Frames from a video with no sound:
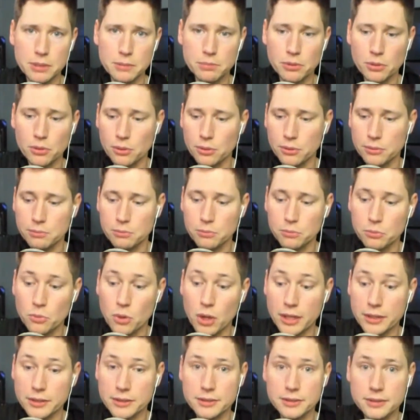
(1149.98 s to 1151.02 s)
people
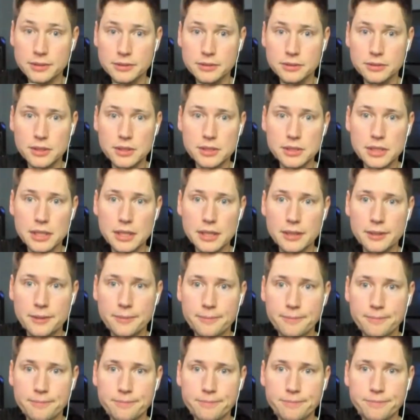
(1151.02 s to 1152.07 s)
want to see.
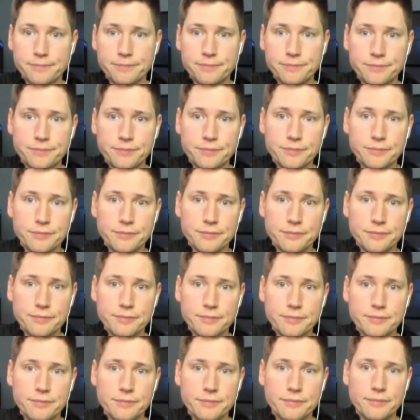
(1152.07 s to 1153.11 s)

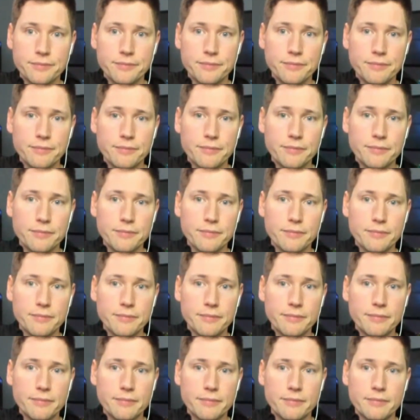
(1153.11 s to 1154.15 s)
So when you say
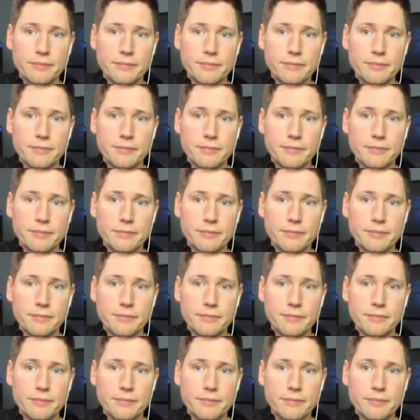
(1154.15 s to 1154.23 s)
mainstream